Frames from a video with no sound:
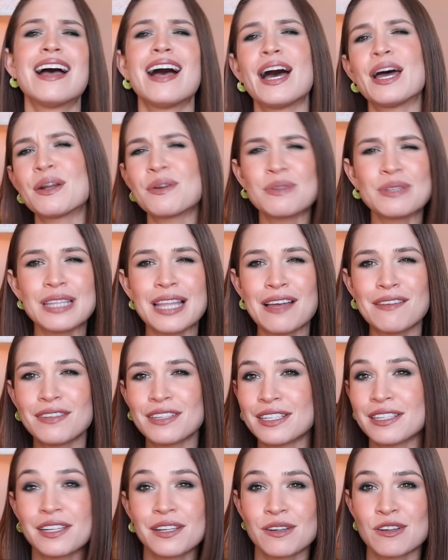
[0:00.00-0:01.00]
I don't love
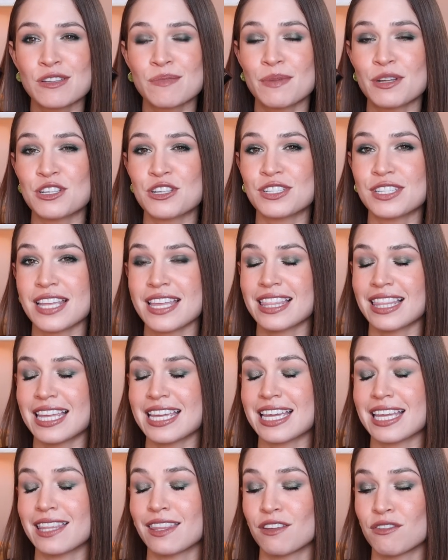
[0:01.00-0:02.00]
it near as much as I
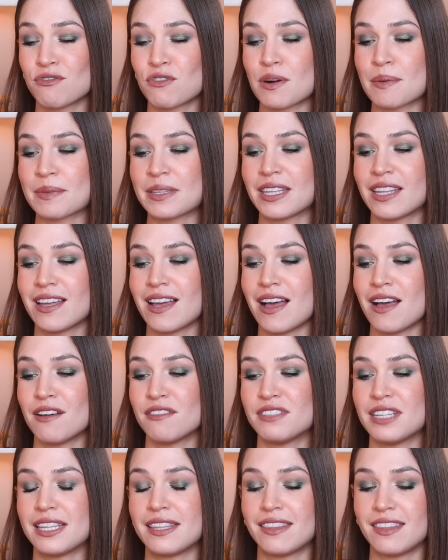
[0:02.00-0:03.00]
like the formula
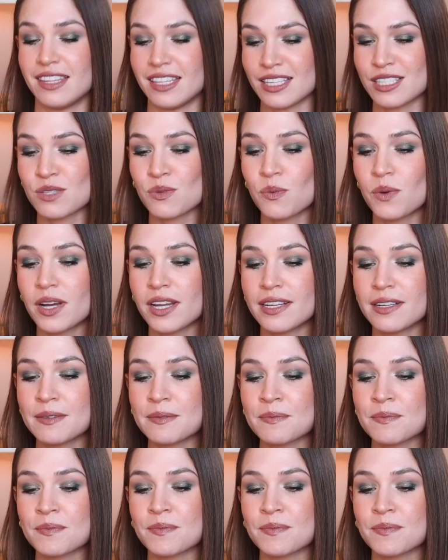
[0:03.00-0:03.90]
of this one.